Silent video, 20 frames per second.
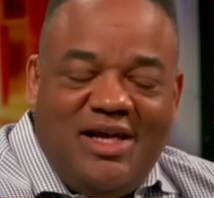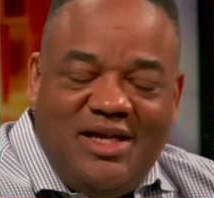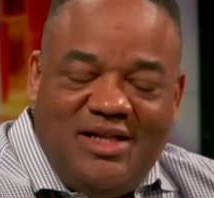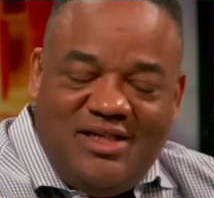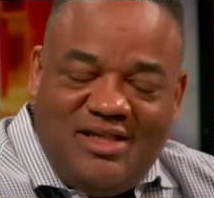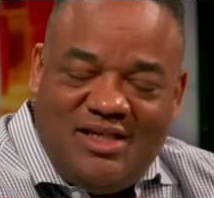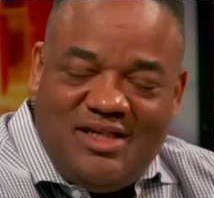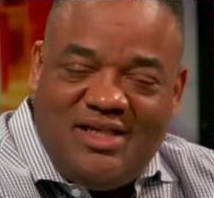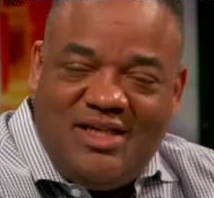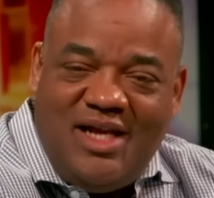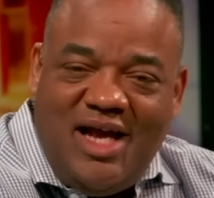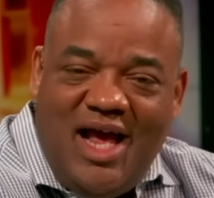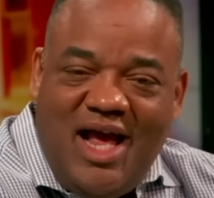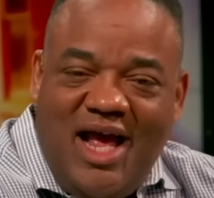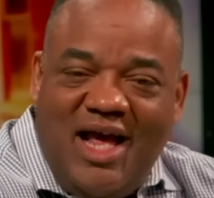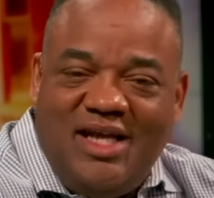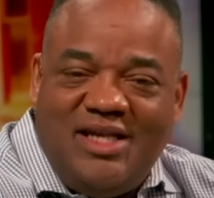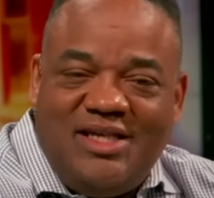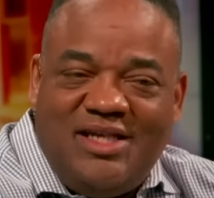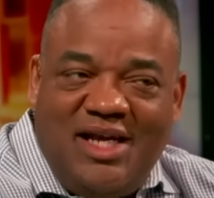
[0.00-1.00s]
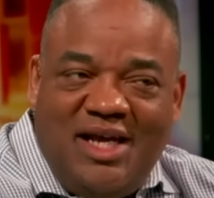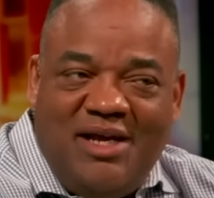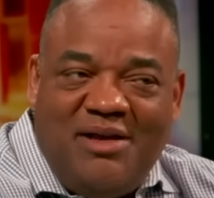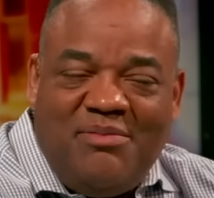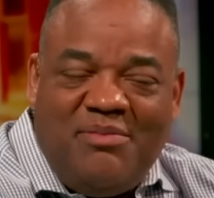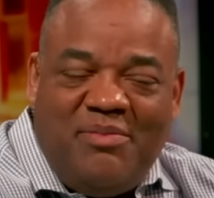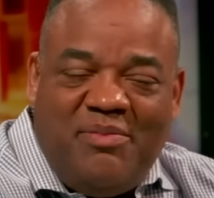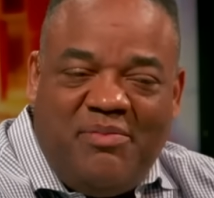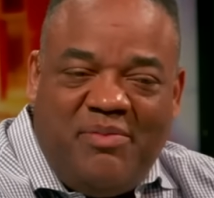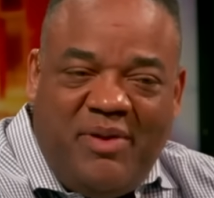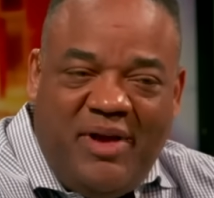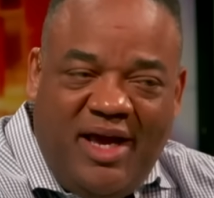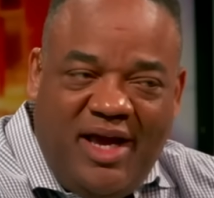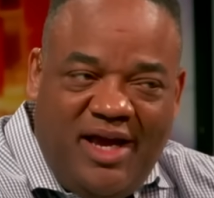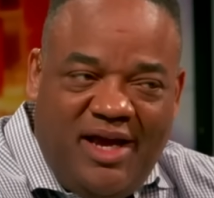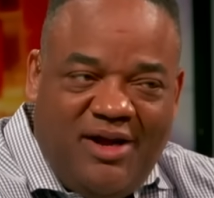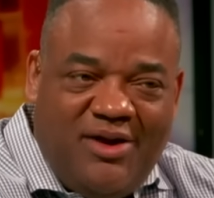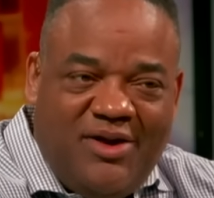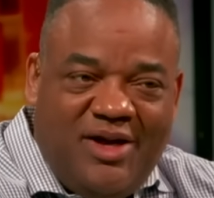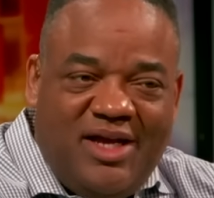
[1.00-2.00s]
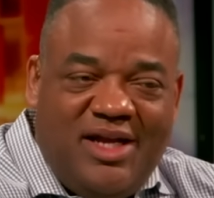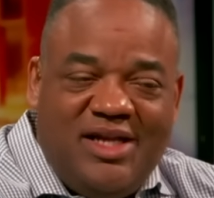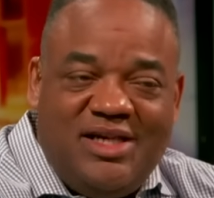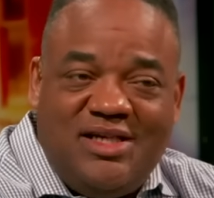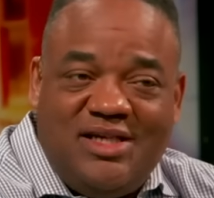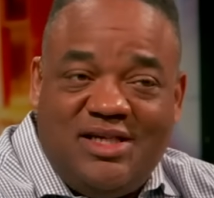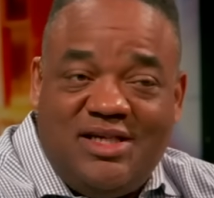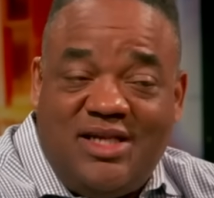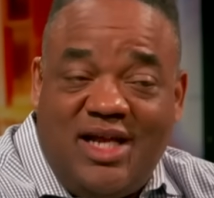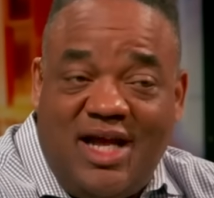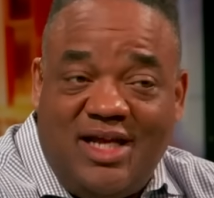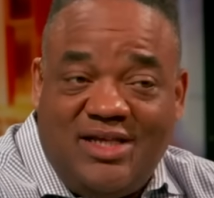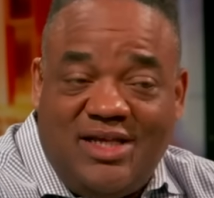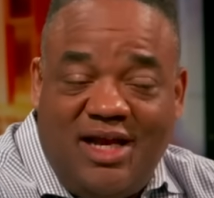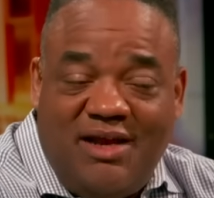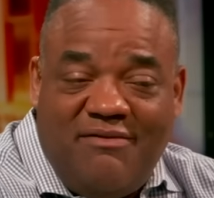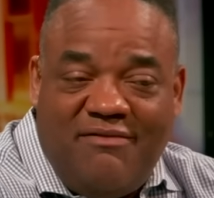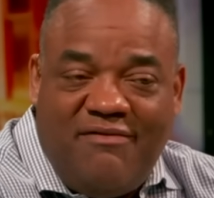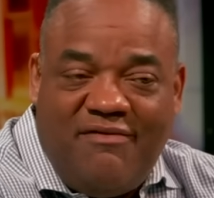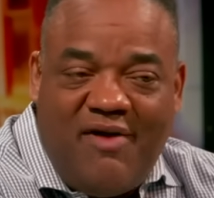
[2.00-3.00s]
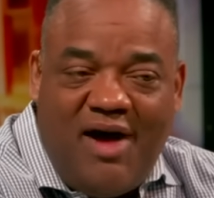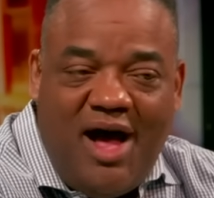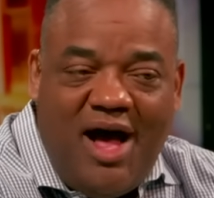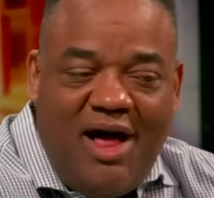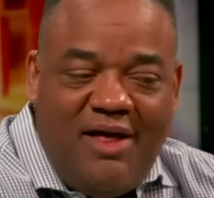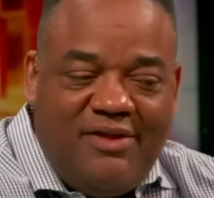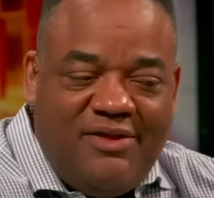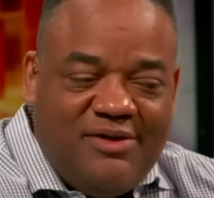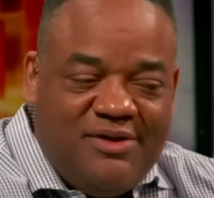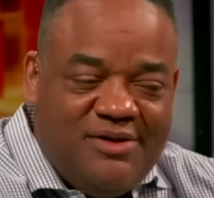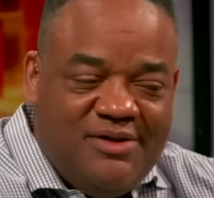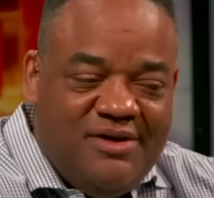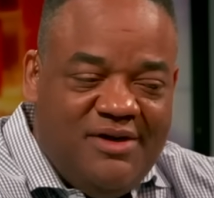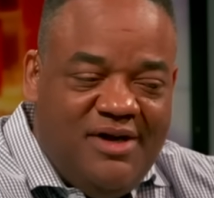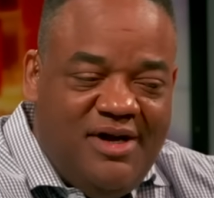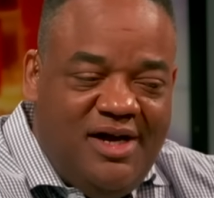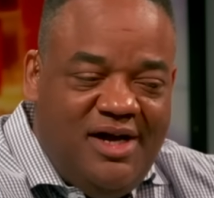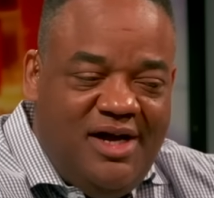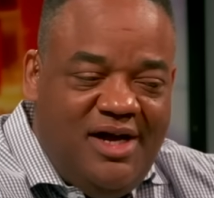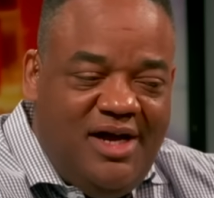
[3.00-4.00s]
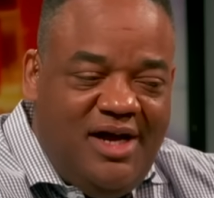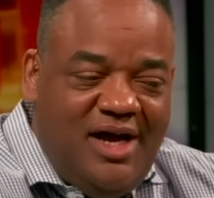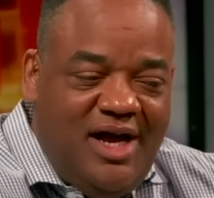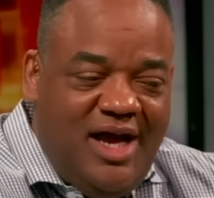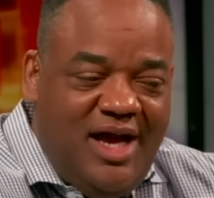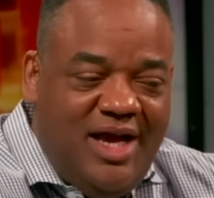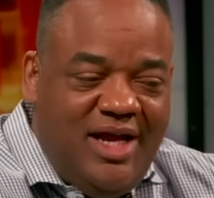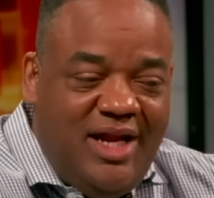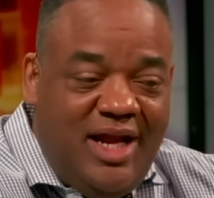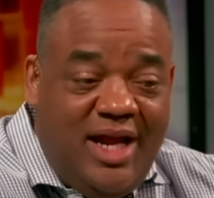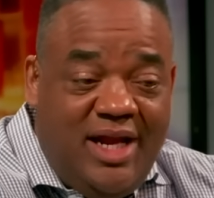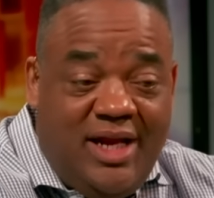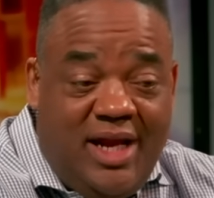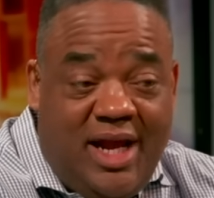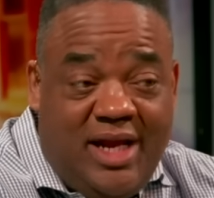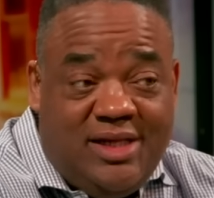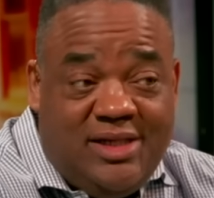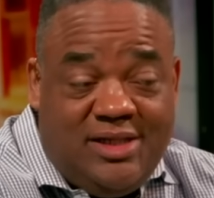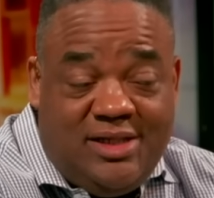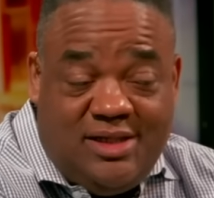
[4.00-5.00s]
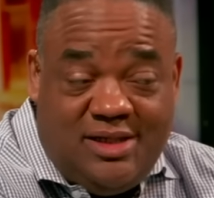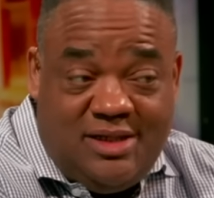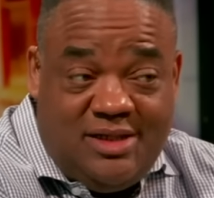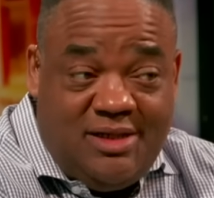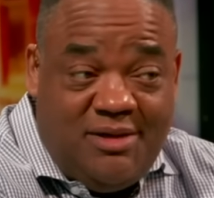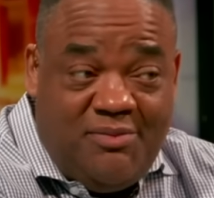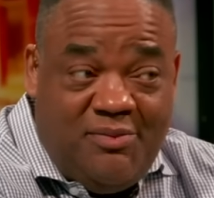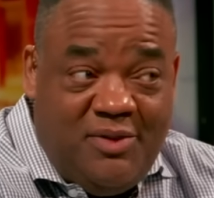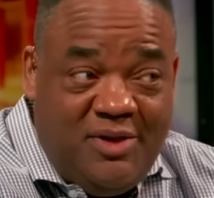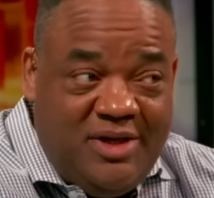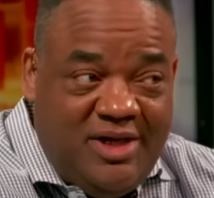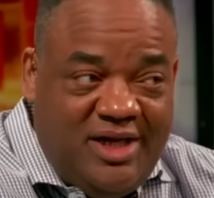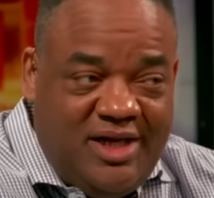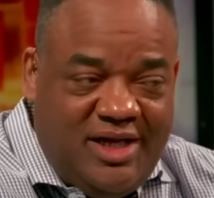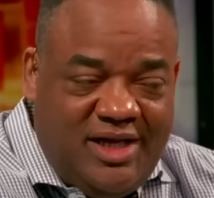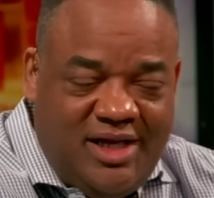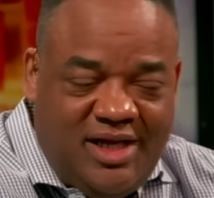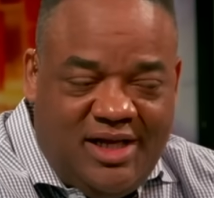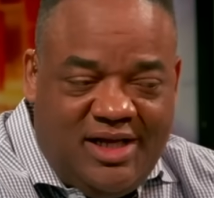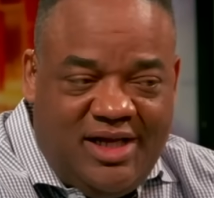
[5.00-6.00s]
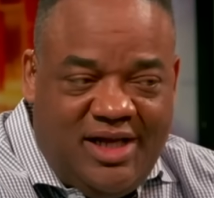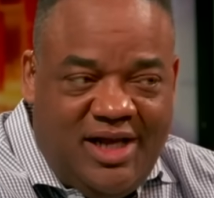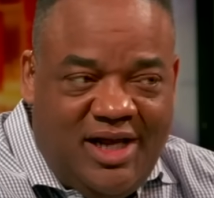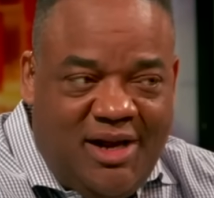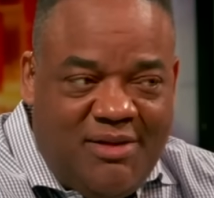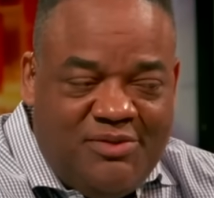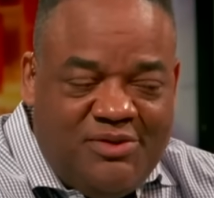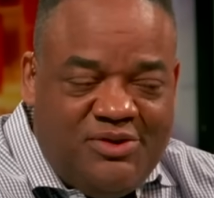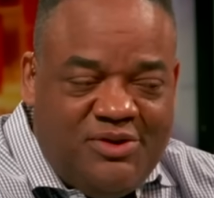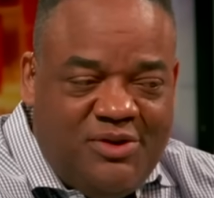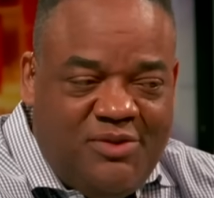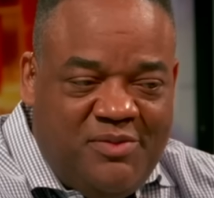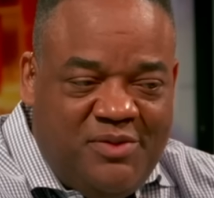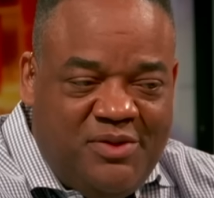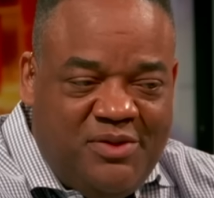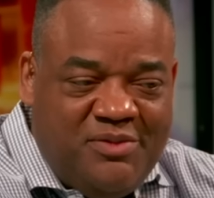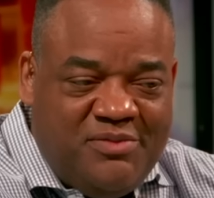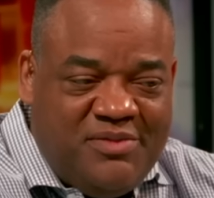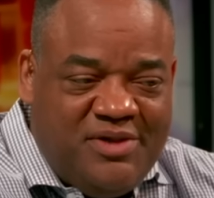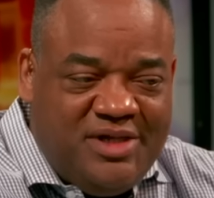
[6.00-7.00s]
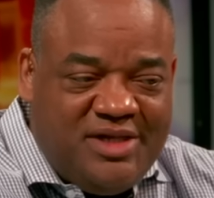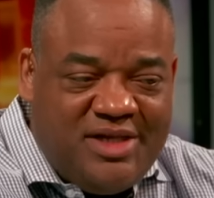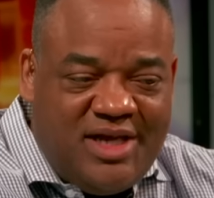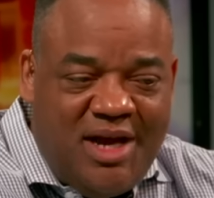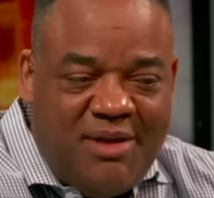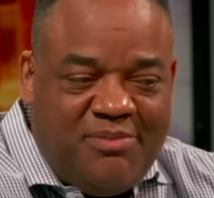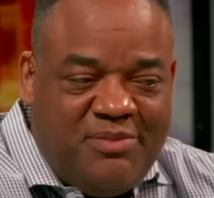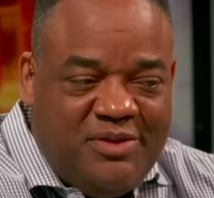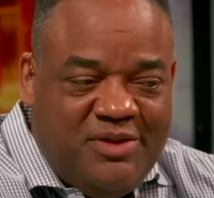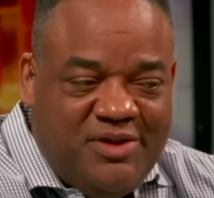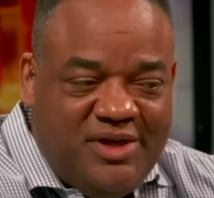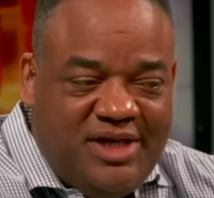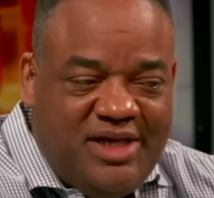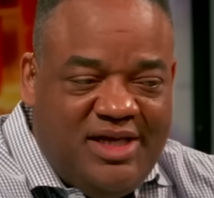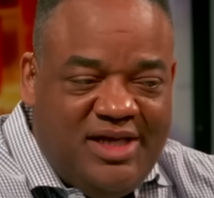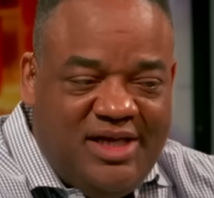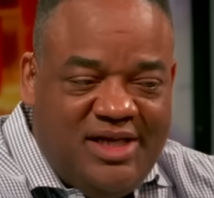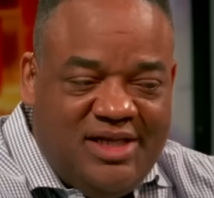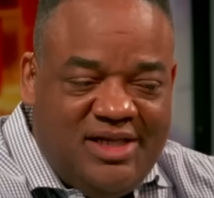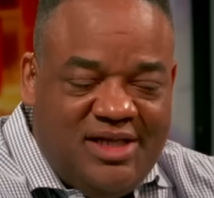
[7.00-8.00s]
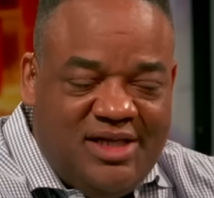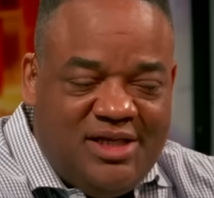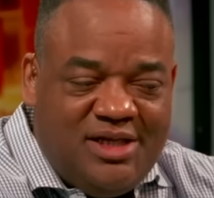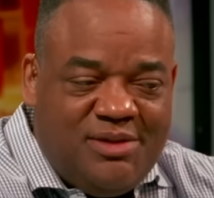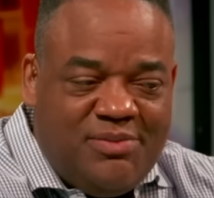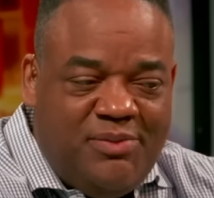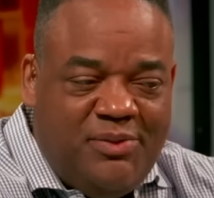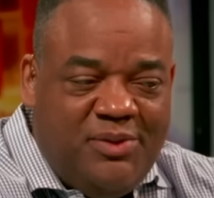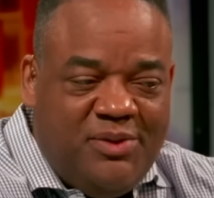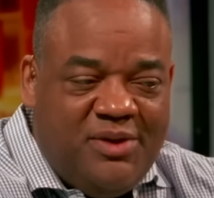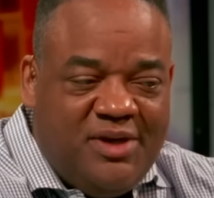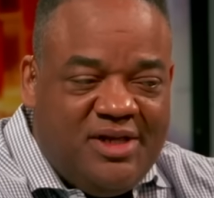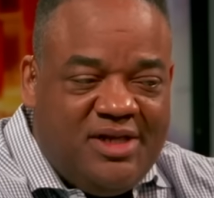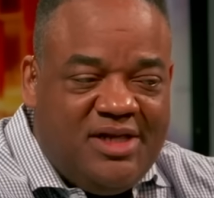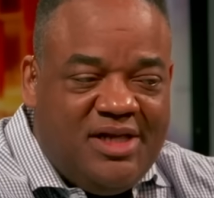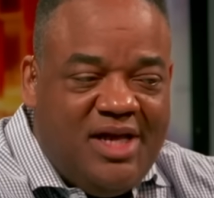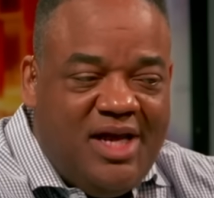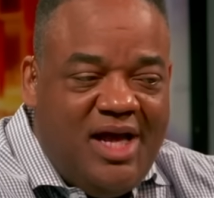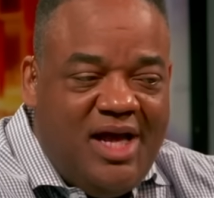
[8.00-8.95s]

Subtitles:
Just as a parent and just as a father and as someone that, again, I'm sure will disciple your kids in sports,